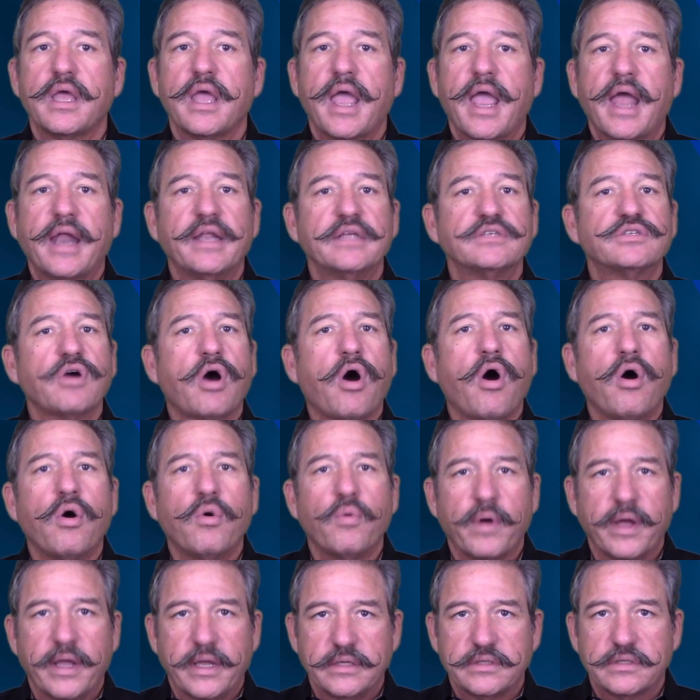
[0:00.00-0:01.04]
And as
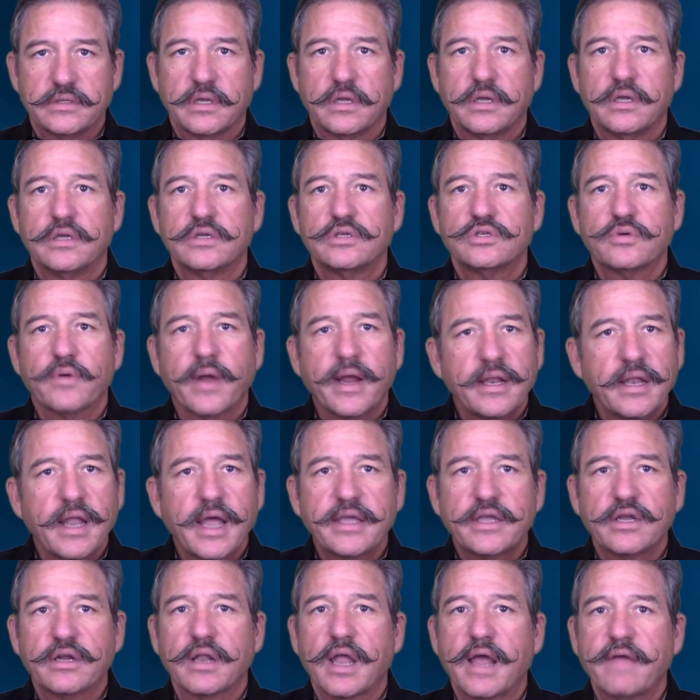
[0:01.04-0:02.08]
always, train
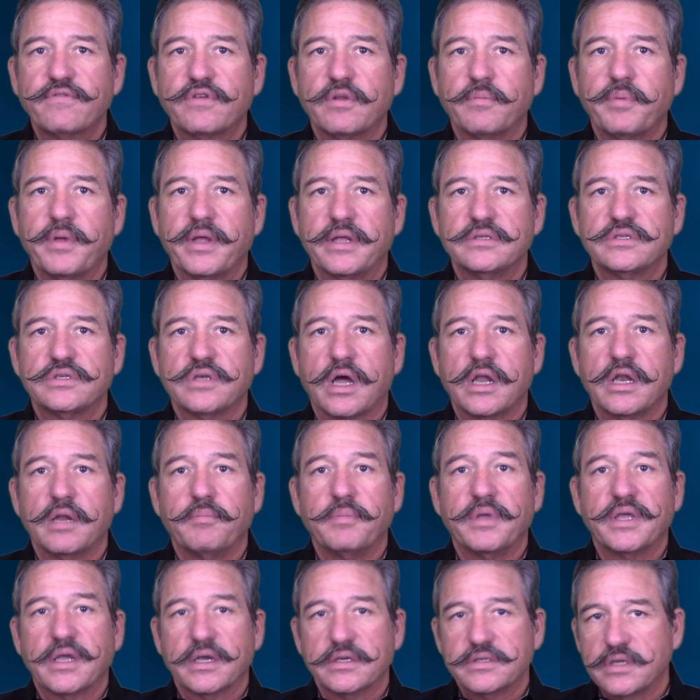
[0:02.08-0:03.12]
like your life depends on it,
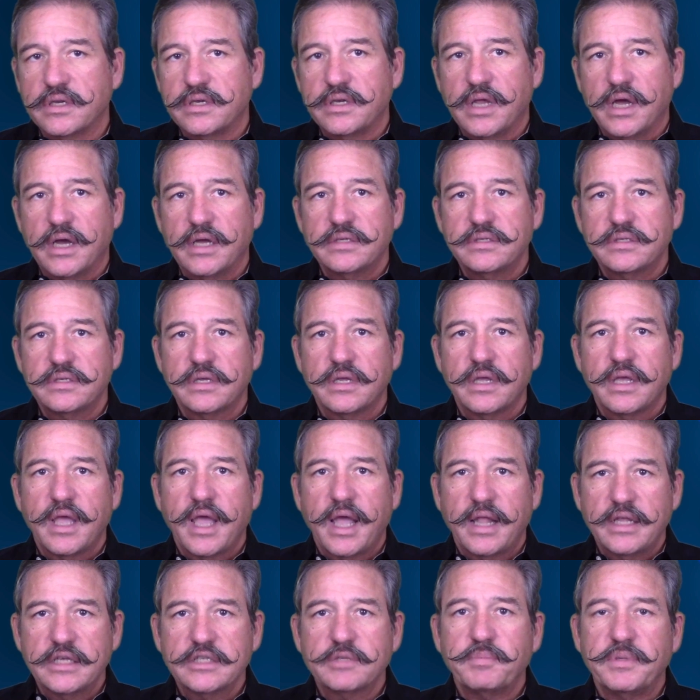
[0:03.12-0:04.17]
because it does,
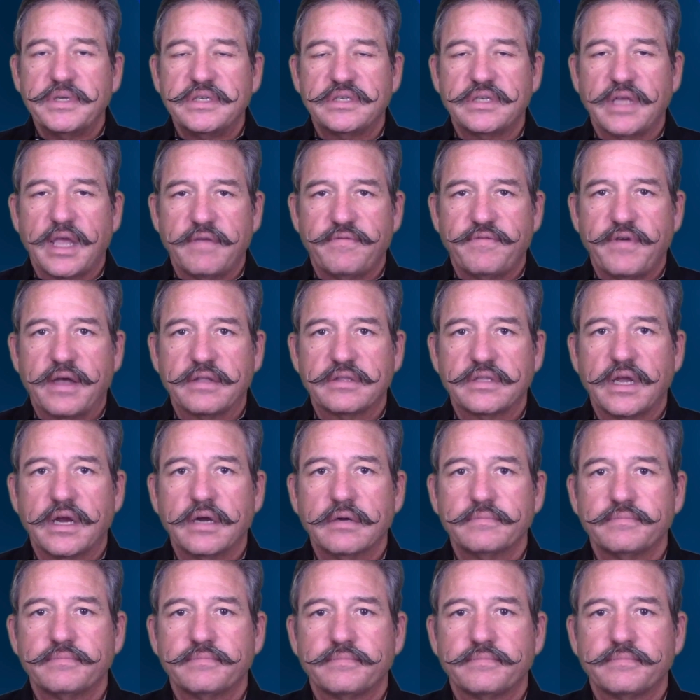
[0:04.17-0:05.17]
and let's be safe out there.